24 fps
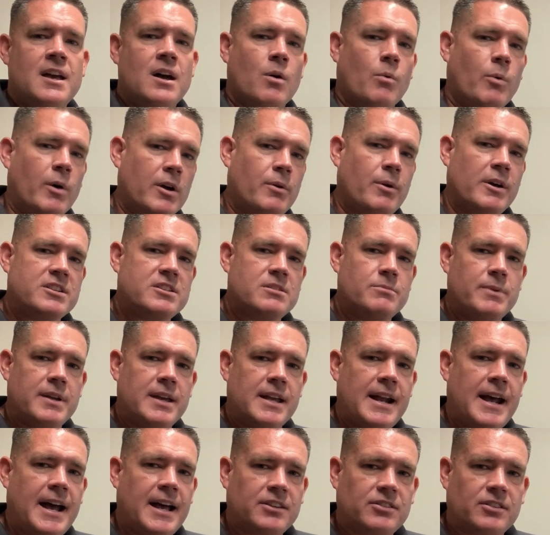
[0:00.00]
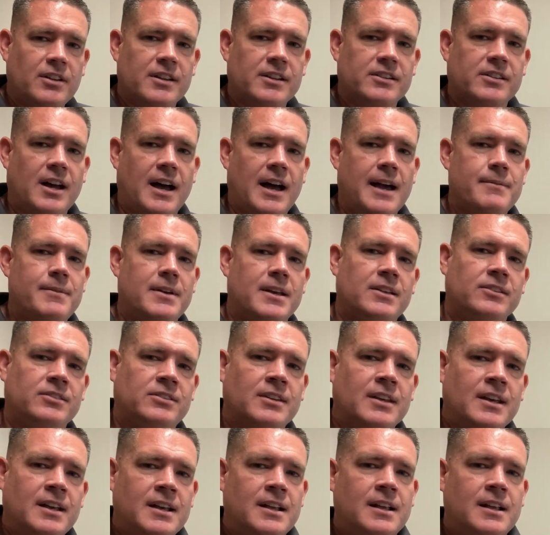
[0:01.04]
One question we get asked all the time is,